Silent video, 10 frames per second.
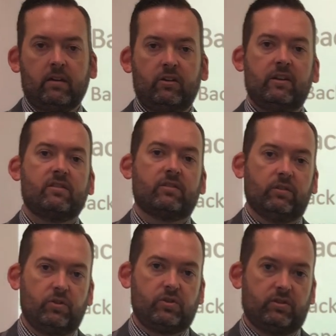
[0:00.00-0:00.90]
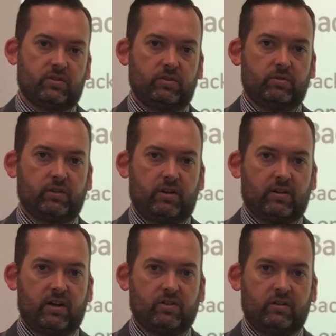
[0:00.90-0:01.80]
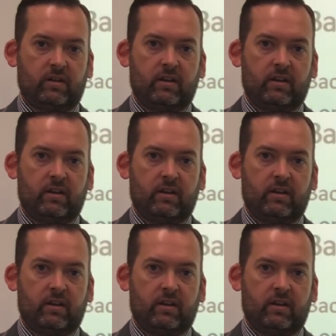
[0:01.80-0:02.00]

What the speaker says: You need solutions to do a titration.